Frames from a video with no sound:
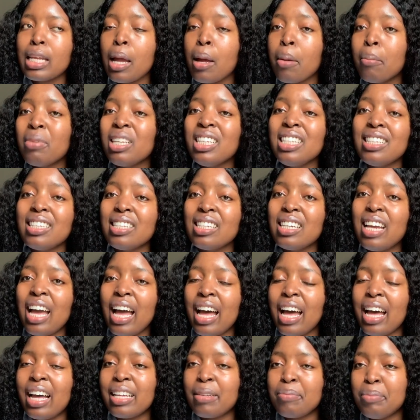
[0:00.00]
be
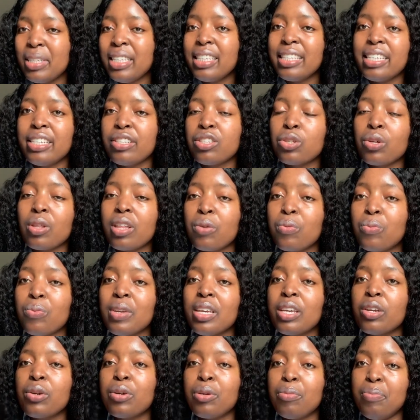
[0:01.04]
sin, so that
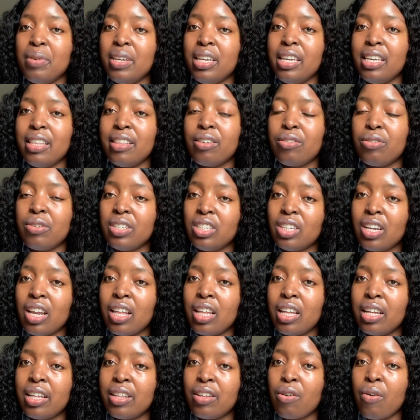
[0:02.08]
we could be
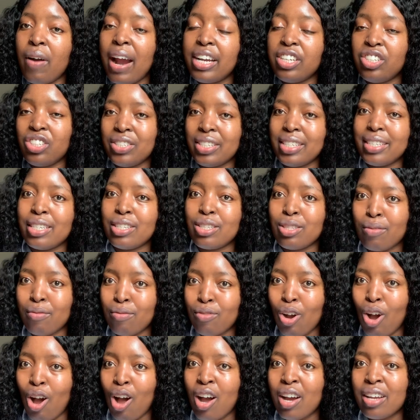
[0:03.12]
the righteousness of
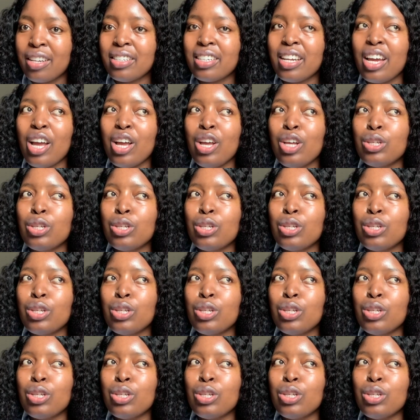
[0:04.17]
God.